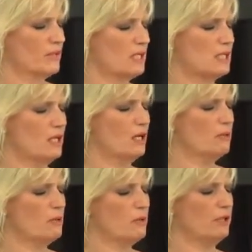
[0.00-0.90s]
to
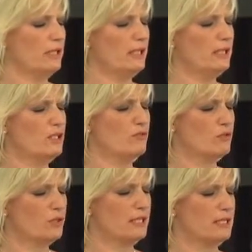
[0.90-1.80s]
come upon each
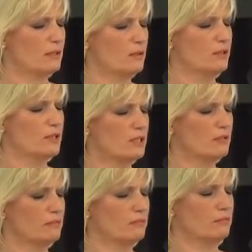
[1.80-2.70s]
voice, Lord,
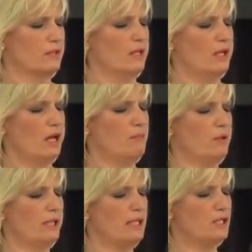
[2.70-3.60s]

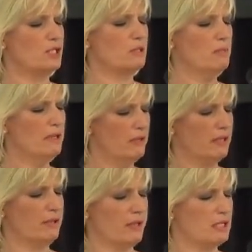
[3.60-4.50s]
upon each
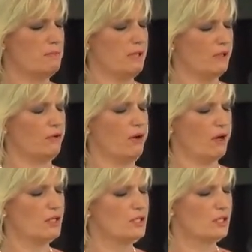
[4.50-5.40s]
spirit that has been
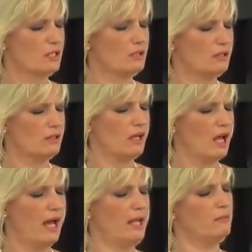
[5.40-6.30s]
crushed,
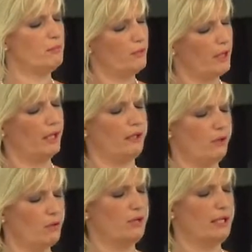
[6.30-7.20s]
and bring
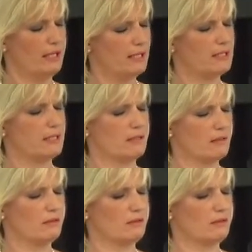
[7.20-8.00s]
your release.